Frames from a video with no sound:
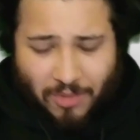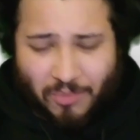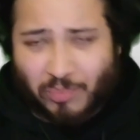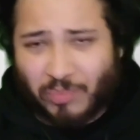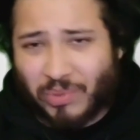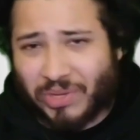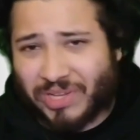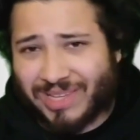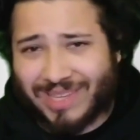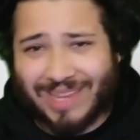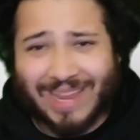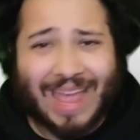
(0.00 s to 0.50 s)

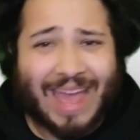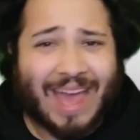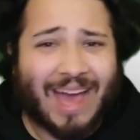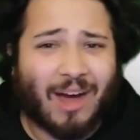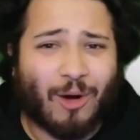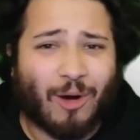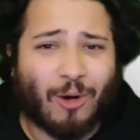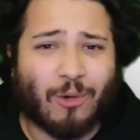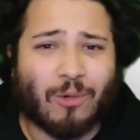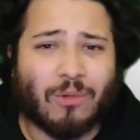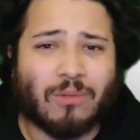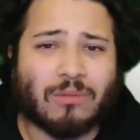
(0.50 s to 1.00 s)
But
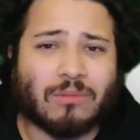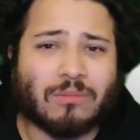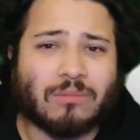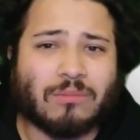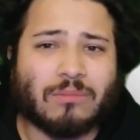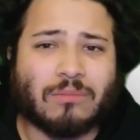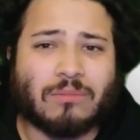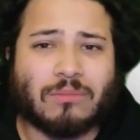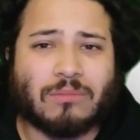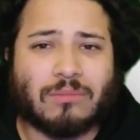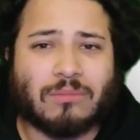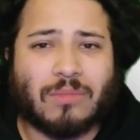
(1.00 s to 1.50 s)
now,
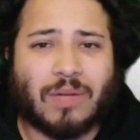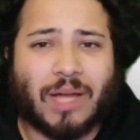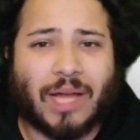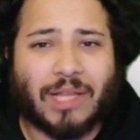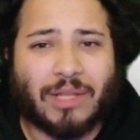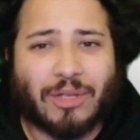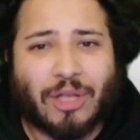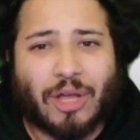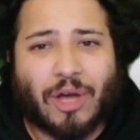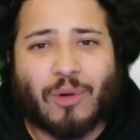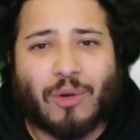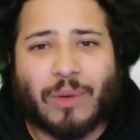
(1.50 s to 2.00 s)
I
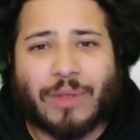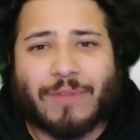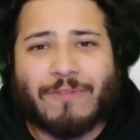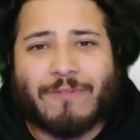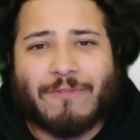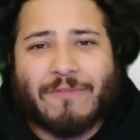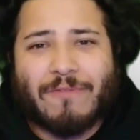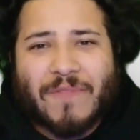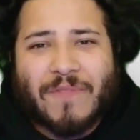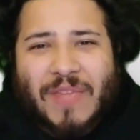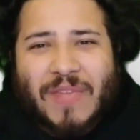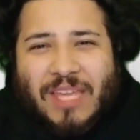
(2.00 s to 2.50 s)
don't know, it
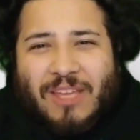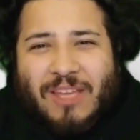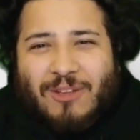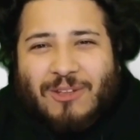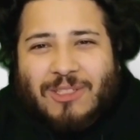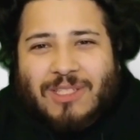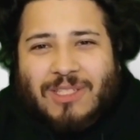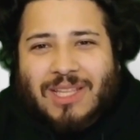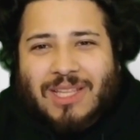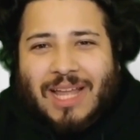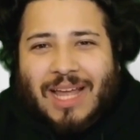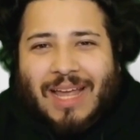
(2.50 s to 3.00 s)

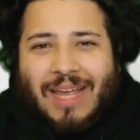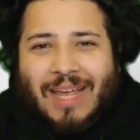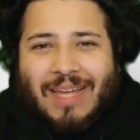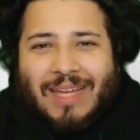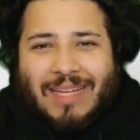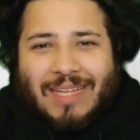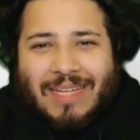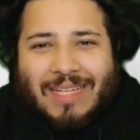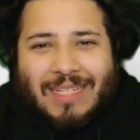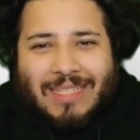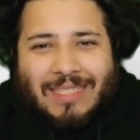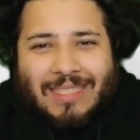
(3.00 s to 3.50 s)
feels
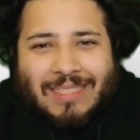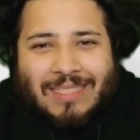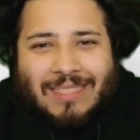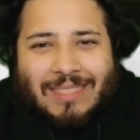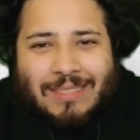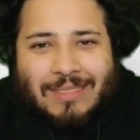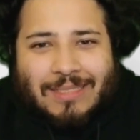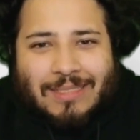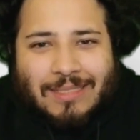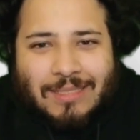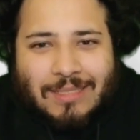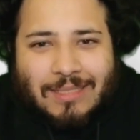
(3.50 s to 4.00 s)
like
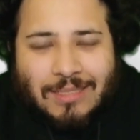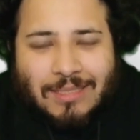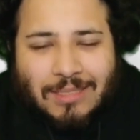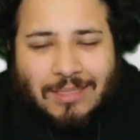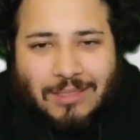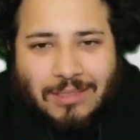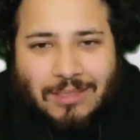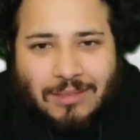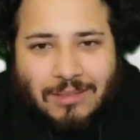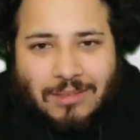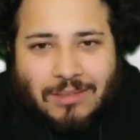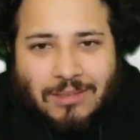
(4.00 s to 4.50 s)

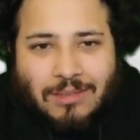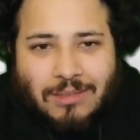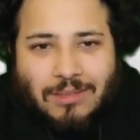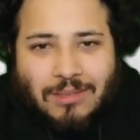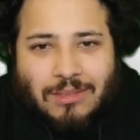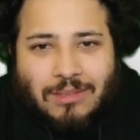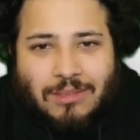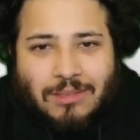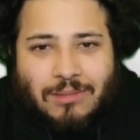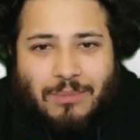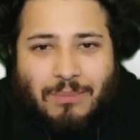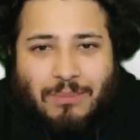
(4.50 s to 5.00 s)

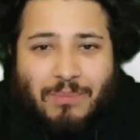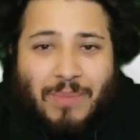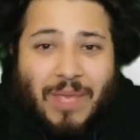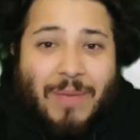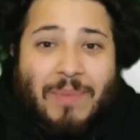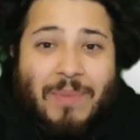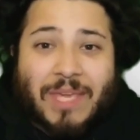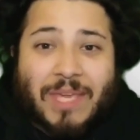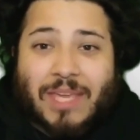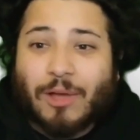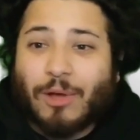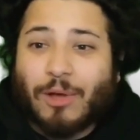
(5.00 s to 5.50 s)

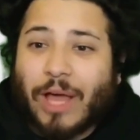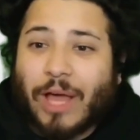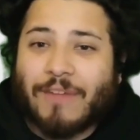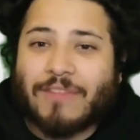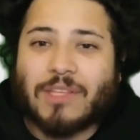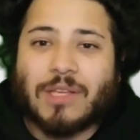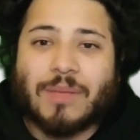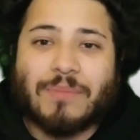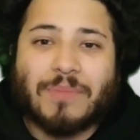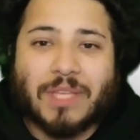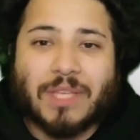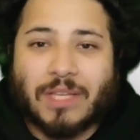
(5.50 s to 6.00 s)
maybe he'll
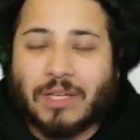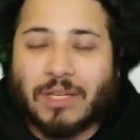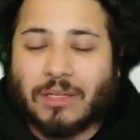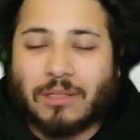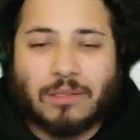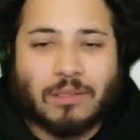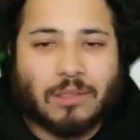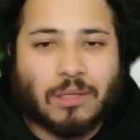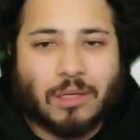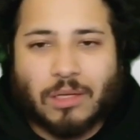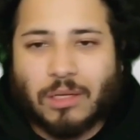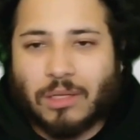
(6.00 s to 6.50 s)
have
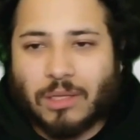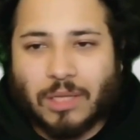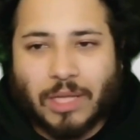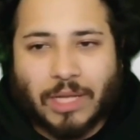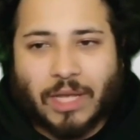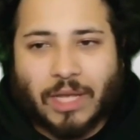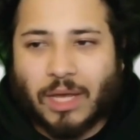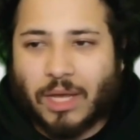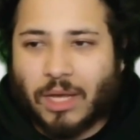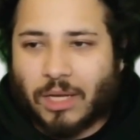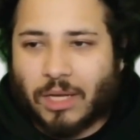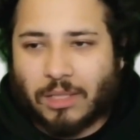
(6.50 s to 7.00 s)
something
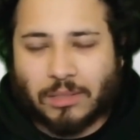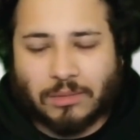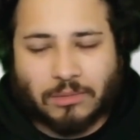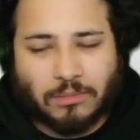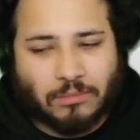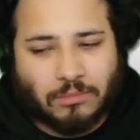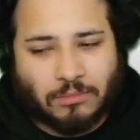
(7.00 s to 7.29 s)
like a